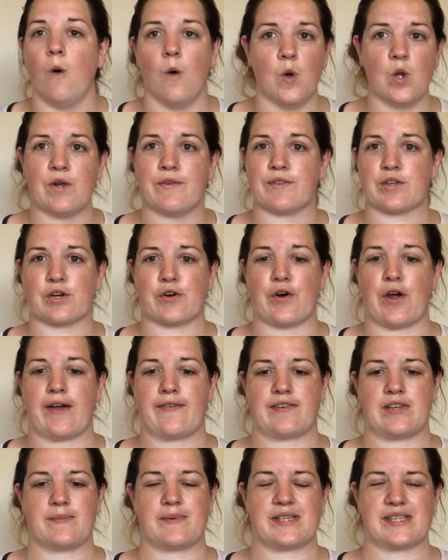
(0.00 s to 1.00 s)
all of the
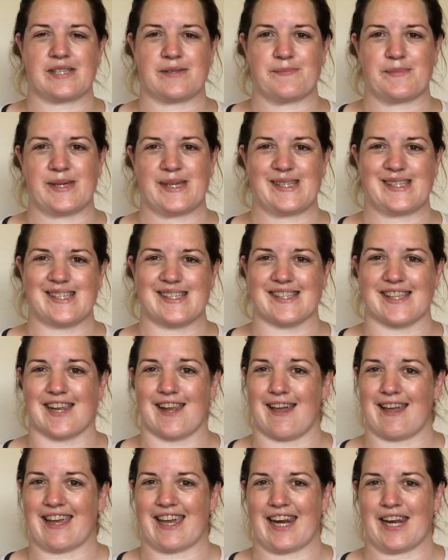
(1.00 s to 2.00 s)
crafty bits and pieces
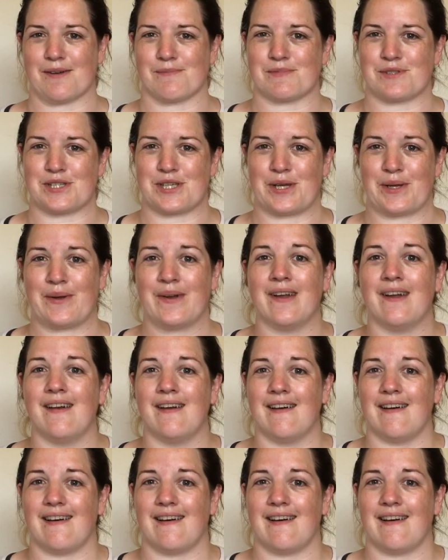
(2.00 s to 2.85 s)
that I get up to.